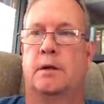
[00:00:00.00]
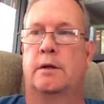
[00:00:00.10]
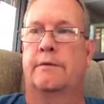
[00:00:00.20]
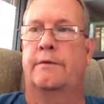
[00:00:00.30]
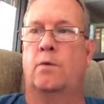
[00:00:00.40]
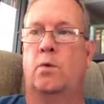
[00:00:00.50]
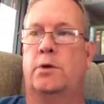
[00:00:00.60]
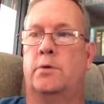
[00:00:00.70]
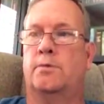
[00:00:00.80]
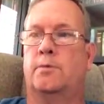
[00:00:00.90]
for
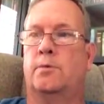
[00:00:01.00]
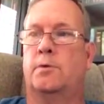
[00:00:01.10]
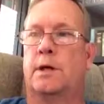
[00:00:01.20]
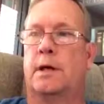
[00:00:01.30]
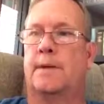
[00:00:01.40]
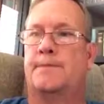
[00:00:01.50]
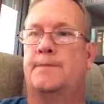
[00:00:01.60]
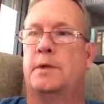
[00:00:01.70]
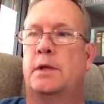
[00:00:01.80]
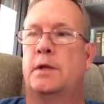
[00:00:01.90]
you. Okay.
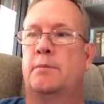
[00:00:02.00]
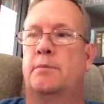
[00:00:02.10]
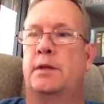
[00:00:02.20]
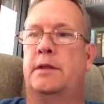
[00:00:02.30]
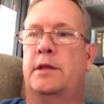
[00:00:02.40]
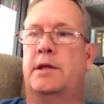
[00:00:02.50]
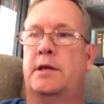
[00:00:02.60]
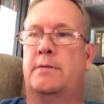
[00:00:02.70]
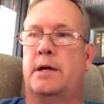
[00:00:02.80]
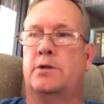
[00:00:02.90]
Be
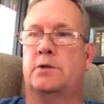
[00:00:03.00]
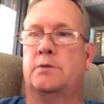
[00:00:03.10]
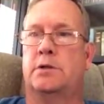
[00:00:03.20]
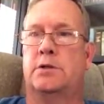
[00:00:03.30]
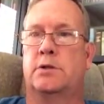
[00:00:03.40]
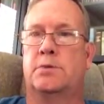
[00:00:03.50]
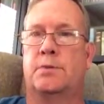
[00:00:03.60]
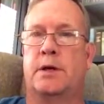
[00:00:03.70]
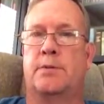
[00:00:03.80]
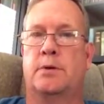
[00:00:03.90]
thinking about your research
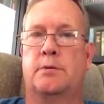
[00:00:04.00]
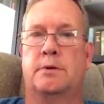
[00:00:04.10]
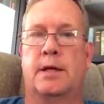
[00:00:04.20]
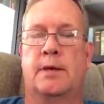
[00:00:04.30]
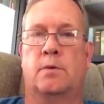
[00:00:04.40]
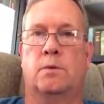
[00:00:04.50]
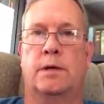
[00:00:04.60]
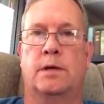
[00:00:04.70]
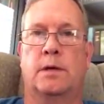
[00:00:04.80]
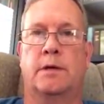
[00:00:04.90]
paper. That will
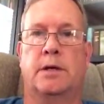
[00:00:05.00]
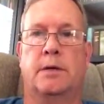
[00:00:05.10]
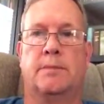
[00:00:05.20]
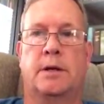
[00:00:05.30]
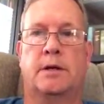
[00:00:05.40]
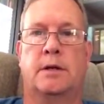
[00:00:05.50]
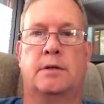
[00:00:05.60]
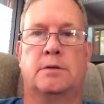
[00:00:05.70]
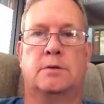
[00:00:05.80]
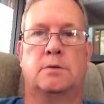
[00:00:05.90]
be coming up
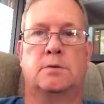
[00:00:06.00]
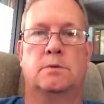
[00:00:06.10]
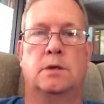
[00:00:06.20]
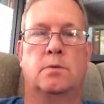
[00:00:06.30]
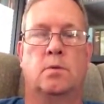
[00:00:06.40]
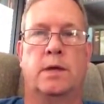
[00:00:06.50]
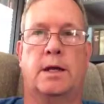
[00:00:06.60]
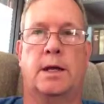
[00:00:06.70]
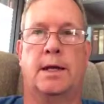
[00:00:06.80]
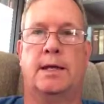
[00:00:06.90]
soon in
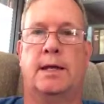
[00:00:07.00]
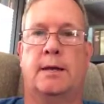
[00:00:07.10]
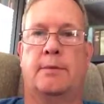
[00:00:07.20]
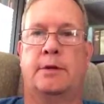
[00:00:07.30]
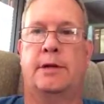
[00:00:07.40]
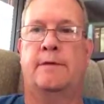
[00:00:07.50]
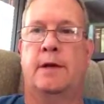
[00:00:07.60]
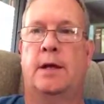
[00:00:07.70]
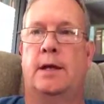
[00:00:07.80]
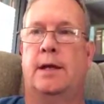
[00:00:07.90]
week 8, I believe.
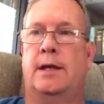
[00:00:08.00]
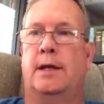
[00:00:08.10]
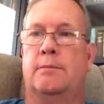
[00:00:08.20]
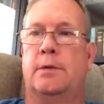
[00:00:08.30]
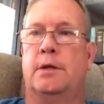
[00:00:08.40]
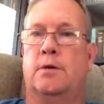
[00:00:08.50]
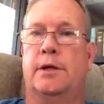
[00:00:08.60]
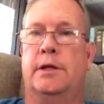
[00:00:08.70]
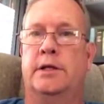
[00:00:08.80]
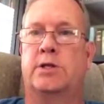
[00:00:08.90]
It can be on
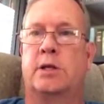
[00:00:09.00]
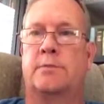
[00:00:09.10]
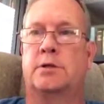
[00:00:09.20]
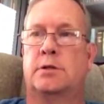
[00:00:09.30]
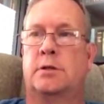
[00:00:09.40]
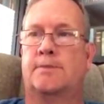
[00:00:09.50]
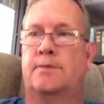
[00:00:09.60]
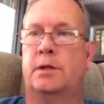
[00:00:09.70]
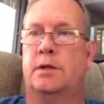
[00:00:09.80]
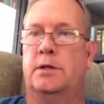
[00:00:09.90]
any subject
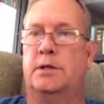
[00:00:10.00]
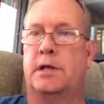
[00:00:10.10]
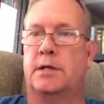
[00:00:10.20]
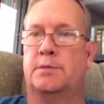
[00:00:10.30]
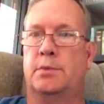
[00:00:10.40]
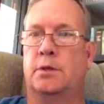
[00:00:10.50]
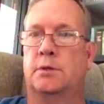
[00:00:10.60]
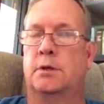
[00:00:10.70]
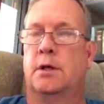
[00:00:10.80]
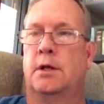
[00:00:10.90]
in the
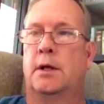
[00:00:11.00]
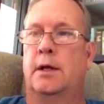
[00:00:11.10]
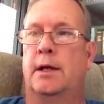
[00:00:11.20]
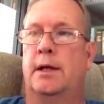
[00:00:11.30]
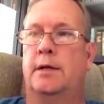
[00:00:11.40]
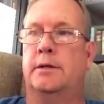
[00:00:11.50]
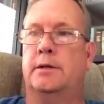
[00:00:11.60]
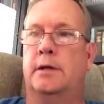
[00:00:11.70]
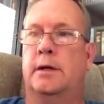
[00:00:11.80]
textbook, and